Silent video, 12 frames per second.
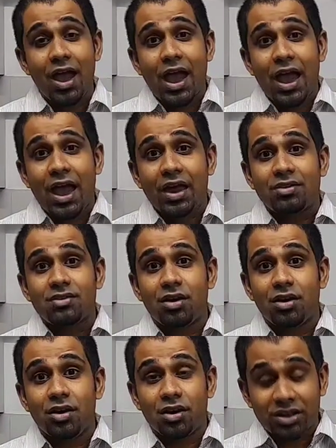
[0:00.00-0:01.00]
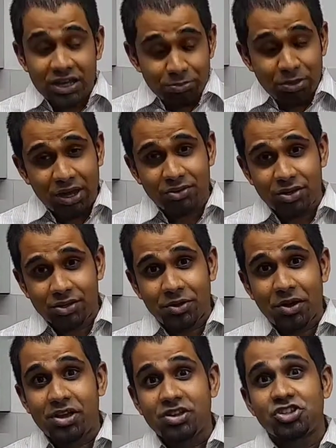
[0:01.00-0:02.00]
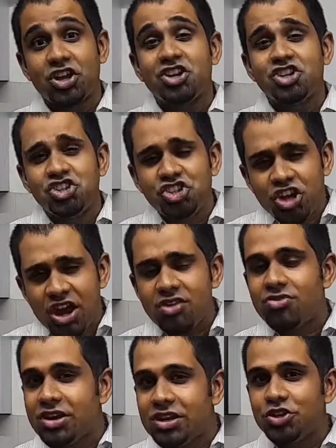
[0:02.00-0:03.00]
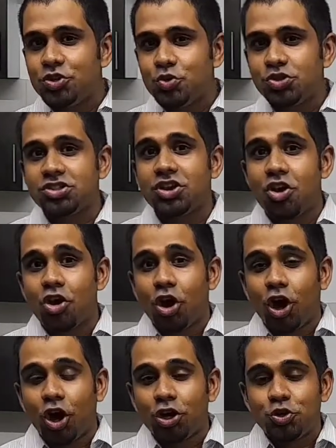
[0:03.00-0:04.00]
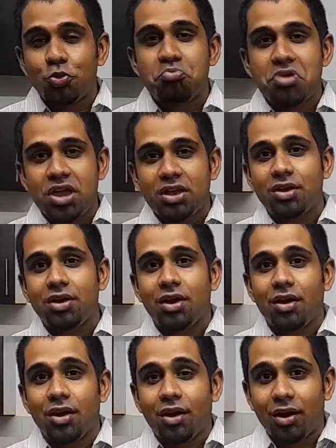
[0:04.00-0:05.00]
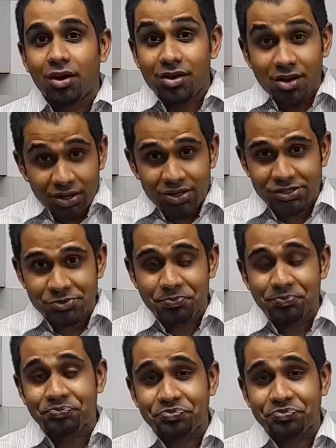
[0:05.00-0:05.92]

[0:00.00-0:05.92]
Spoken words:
and a king mackerel is generally used to make curries.